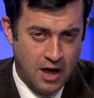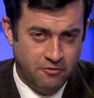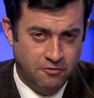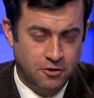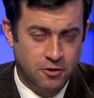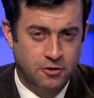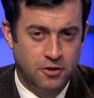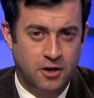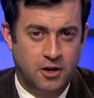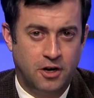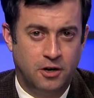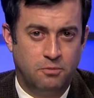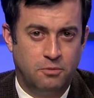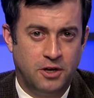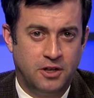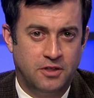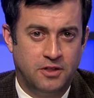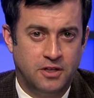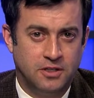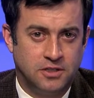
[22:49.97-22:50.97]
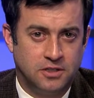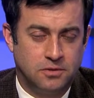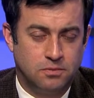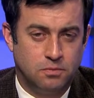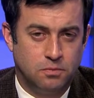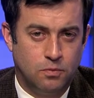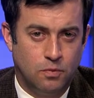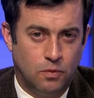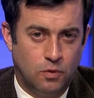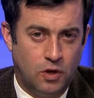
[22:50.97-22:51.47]
after there had been
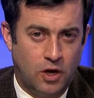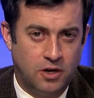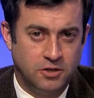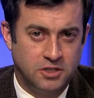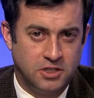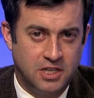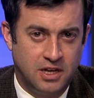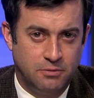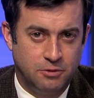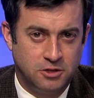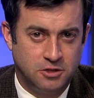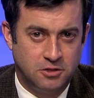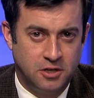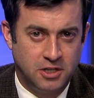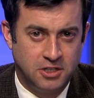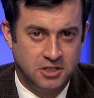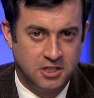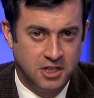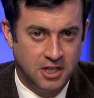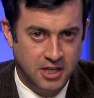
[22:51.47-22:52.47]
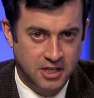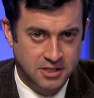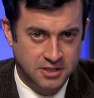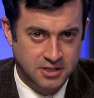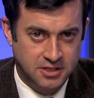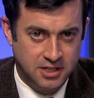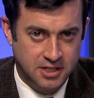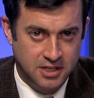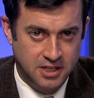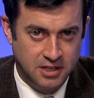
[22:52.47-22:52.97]
this large demonstration
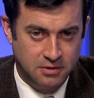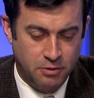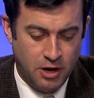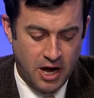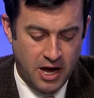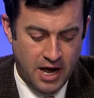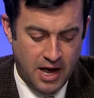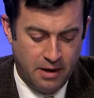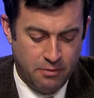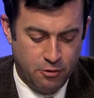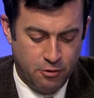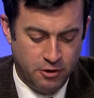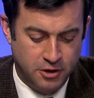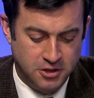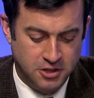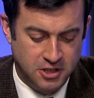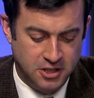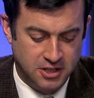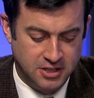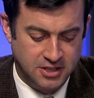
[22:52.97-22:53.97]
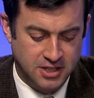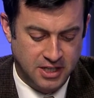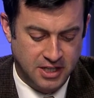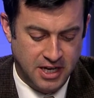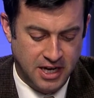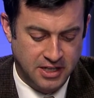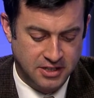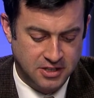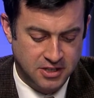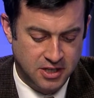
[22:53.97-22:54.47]
in Sydney by Aborigines
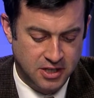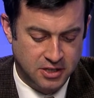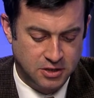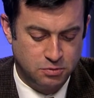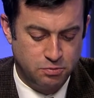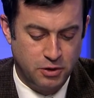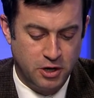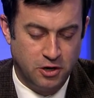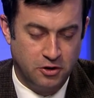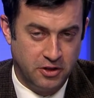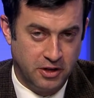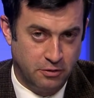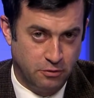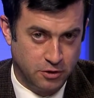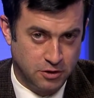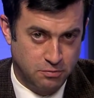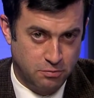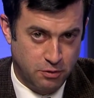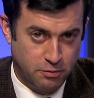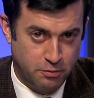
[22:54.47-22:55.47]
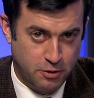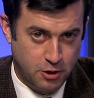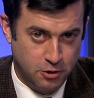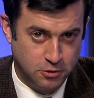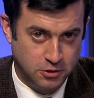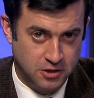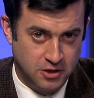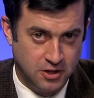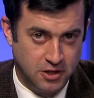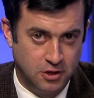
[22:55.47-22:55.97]
against this bill that was
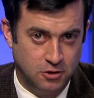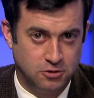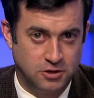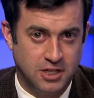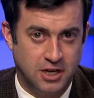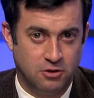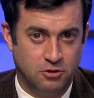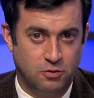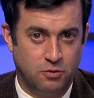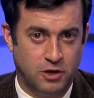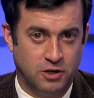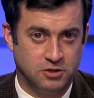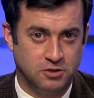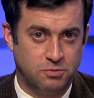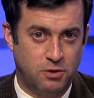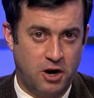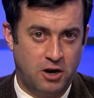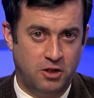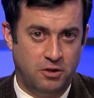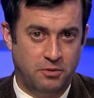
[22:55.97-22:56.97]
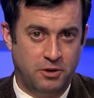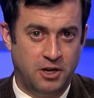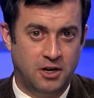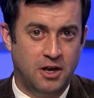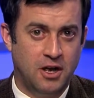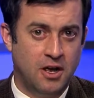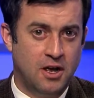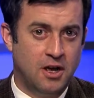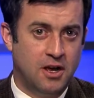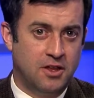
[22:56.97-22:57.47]
proposed in the New South Wales
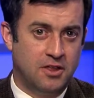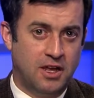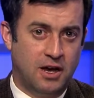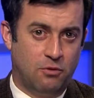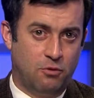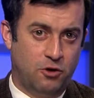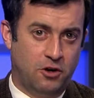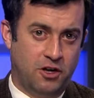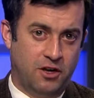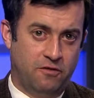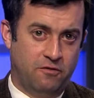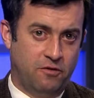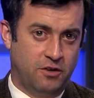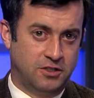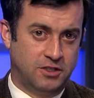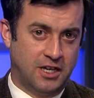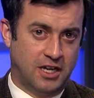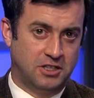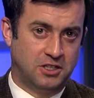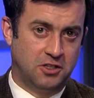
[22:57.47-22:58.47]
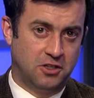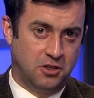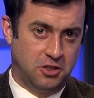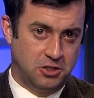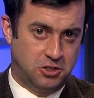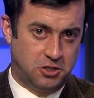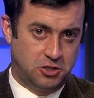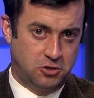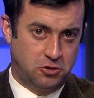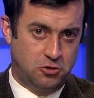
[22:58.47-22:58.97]
Parliament that would have
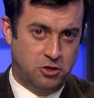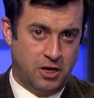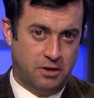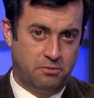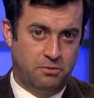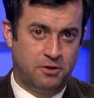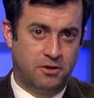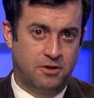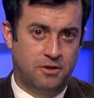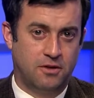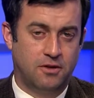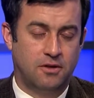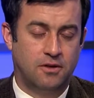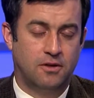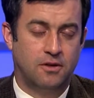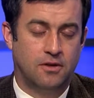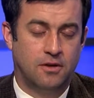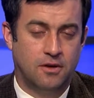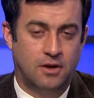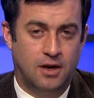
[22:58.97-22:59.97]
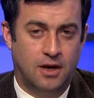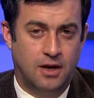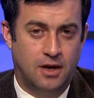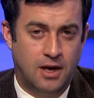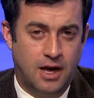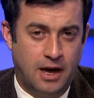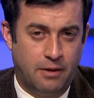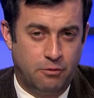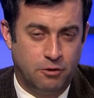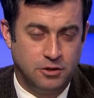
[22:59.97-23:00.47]
essentially stripped
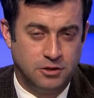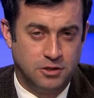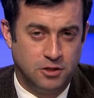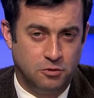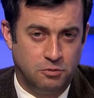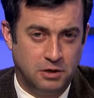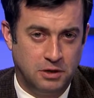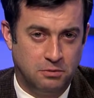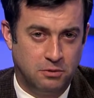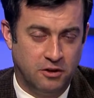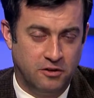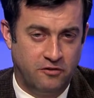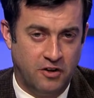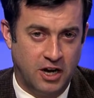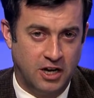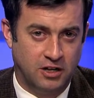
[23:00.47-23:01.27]
uh, Aboriginal people